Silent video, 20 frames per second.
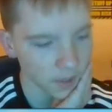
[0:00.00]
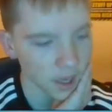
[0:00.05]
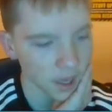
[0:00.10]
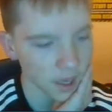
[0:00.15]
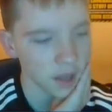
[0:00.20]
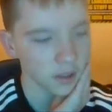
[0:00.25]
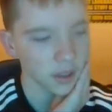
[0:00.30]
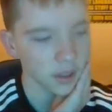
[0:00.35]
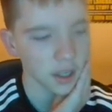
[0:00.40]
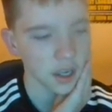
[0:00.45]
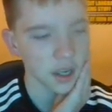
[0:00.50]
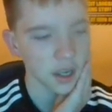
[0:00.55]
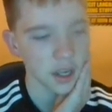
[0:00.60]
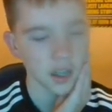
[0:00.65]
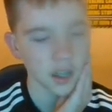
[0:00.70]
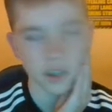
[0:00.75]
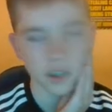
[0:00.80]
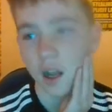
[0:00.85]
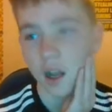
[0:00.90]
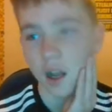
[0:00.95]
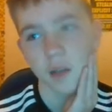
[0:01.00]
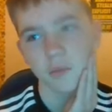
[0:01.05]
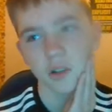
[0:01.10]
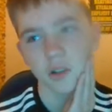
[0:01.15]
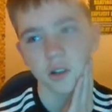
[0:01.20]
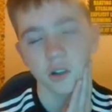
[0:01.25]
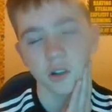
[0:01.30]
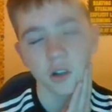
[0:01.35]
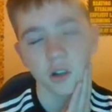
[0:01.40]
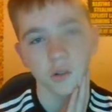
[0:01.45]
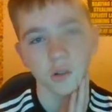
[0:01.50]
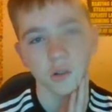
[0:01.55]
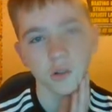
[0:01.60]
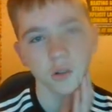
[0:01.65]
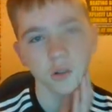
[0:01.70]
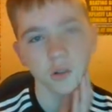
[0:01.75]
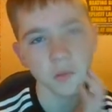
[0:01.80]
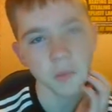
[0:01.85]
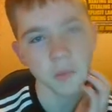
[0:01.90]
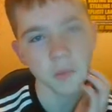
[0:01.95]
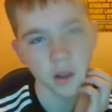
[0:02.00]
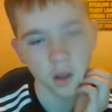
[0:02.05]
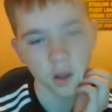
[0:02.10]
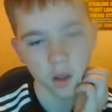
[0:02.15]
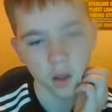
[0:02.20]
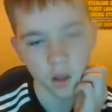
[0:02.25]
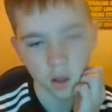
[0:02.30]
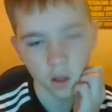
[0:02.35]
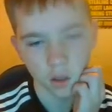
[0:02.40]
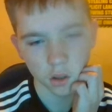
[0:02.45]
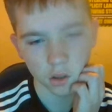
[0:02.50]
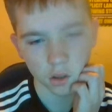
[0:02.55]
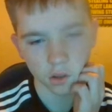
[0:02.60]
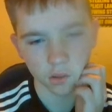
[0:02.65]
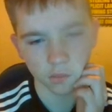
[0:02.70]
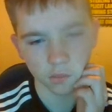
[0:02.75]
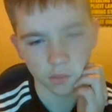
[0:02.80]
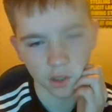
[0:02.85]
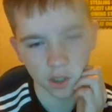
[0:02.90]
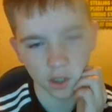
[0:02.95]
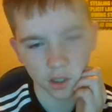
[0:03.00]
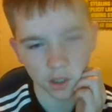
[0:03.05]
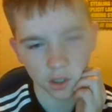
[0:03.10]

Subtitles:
yeah, the time is now cool. I'm